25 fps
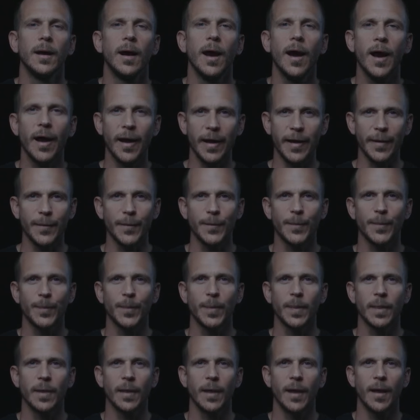Hi,
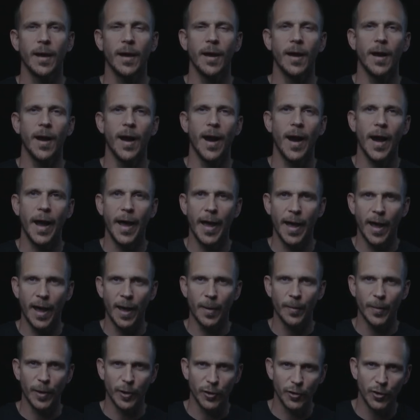I
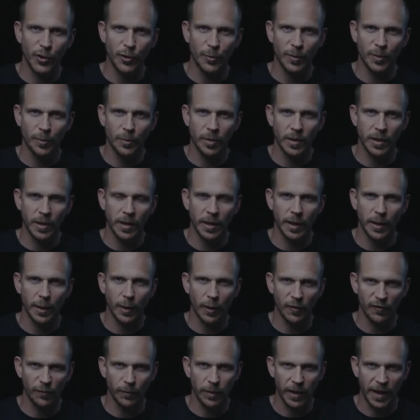am a human
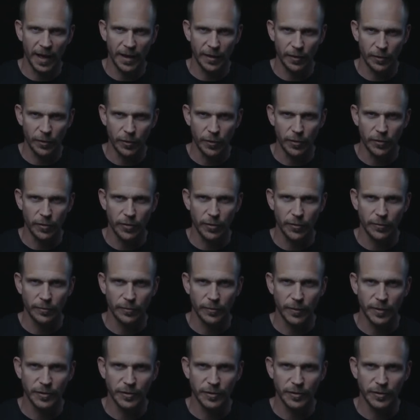being of planet Earth,